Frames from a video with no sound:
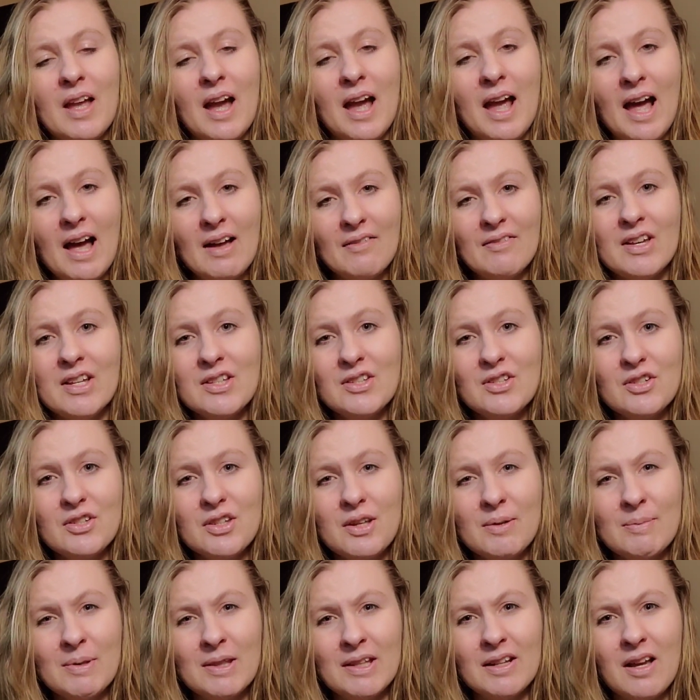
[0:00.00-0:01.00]
I have answered
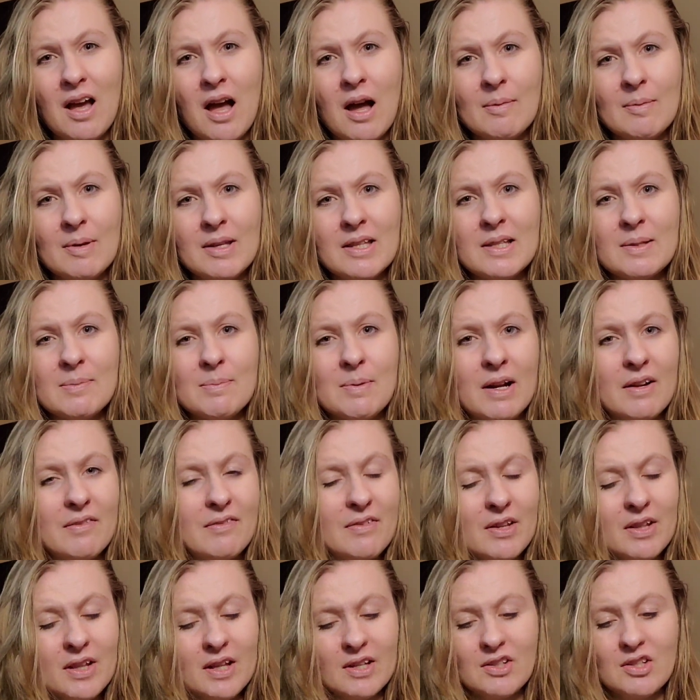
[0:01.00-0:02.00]
them in the comments, but I
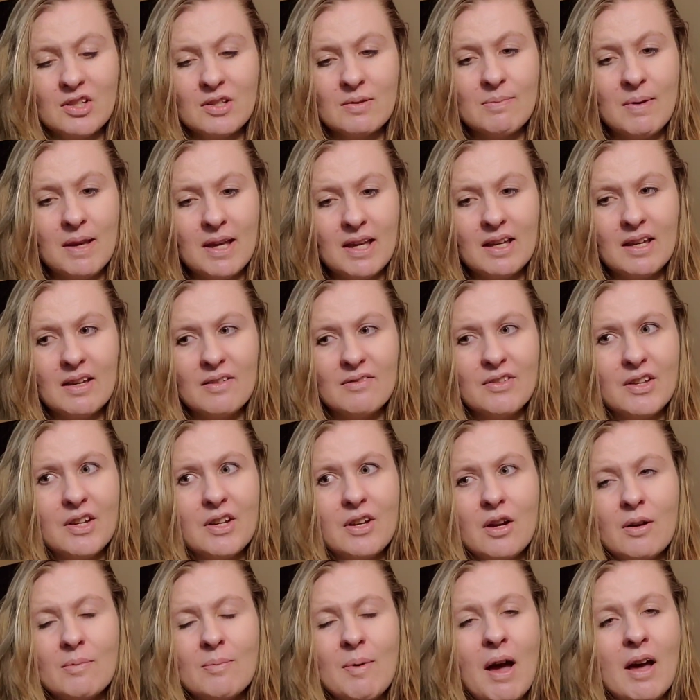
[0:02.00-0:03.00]
feel like just making a
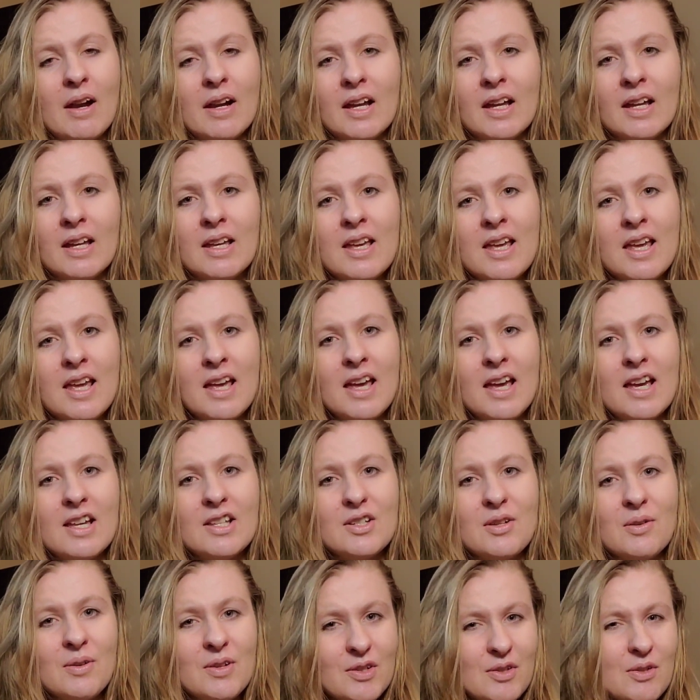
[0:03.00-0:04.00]
video about it
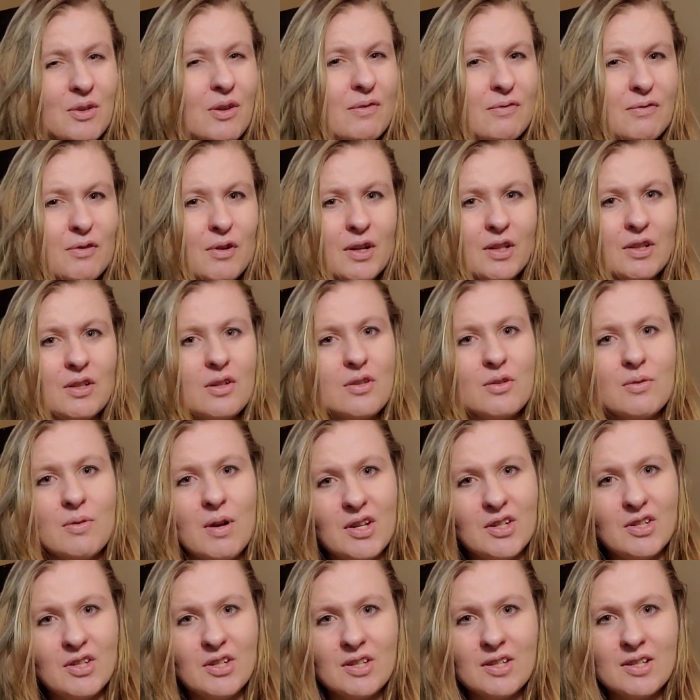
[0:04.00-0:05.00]
is going to avoid those
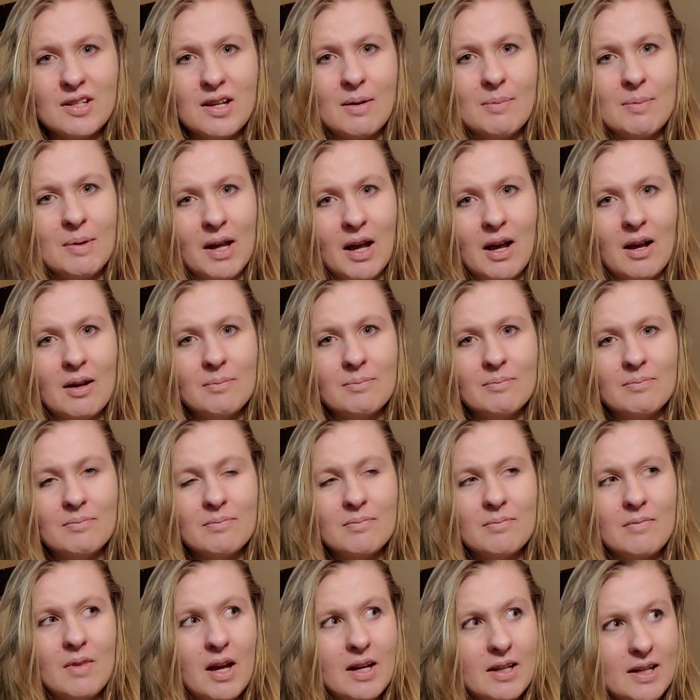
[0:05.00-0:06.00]
questions coming up
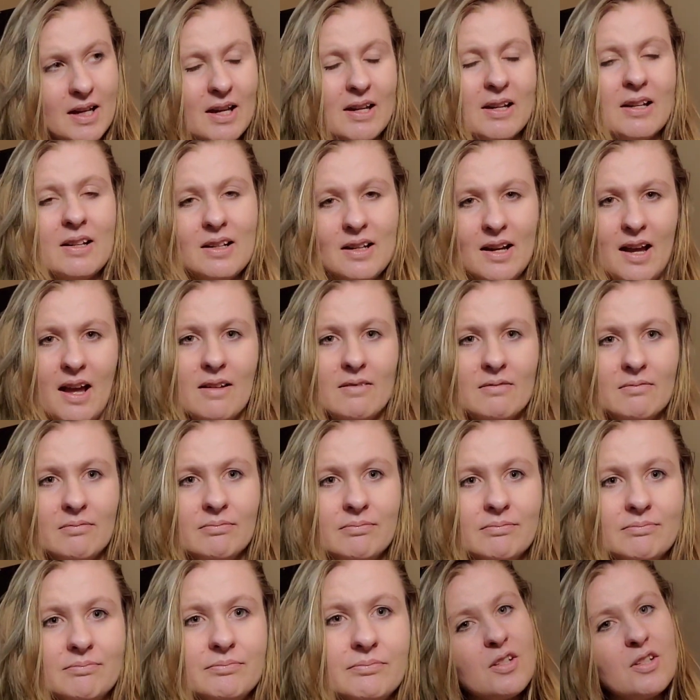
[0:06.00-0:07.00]
again and again.
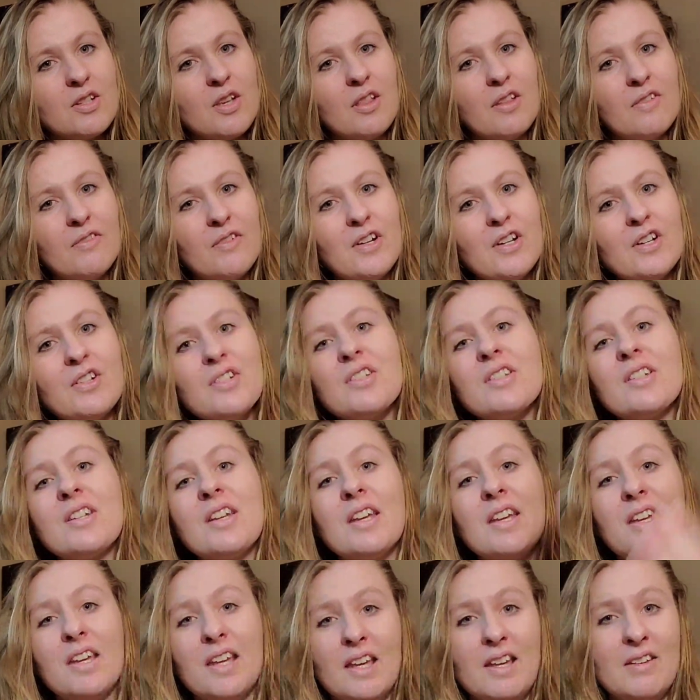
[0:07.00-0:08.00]
So the first,
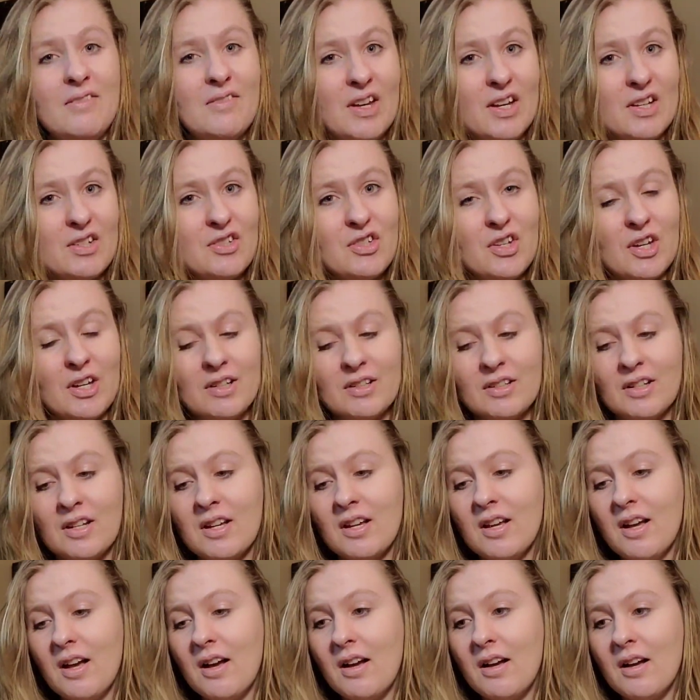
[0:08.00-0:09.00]
eviction.
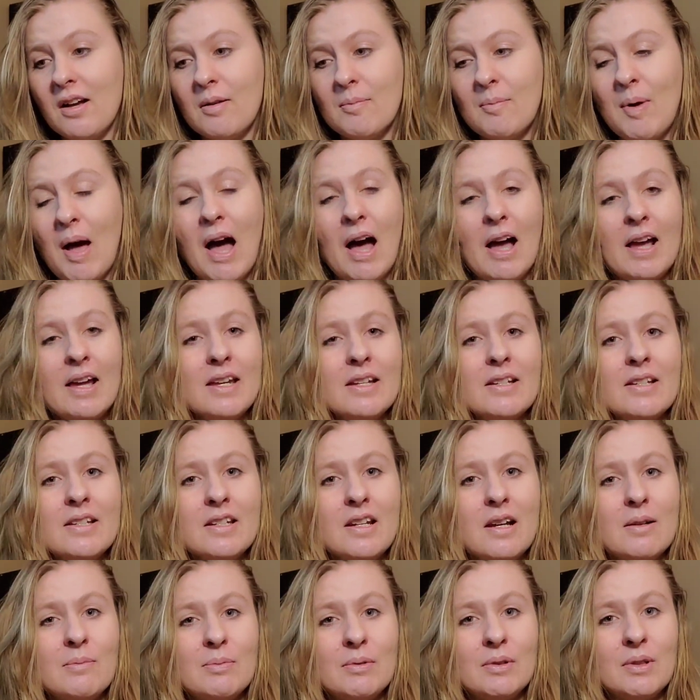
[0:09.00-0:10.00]
I
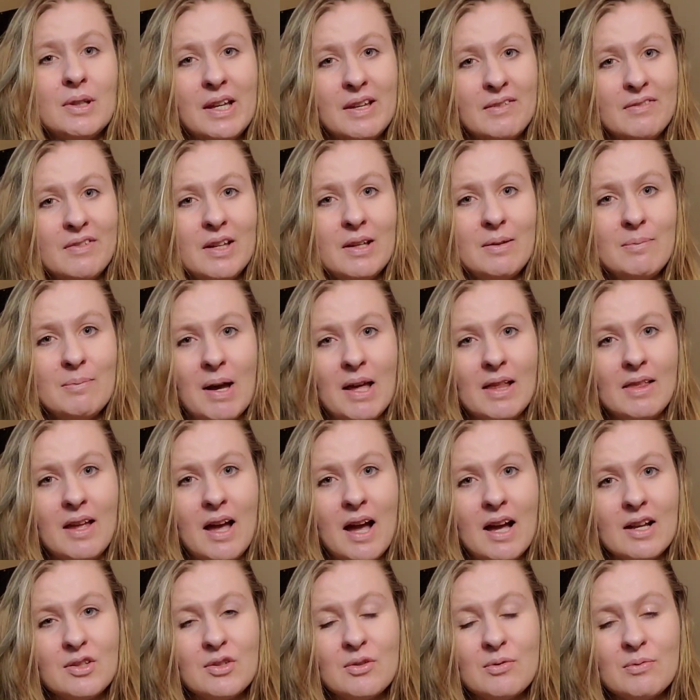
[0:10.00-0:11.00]
ended up leaving my
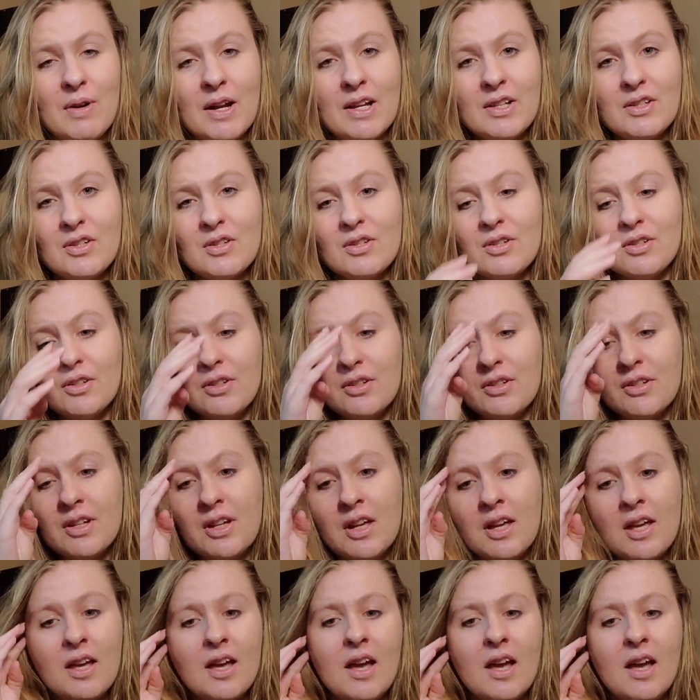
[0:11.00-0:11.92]
last rental.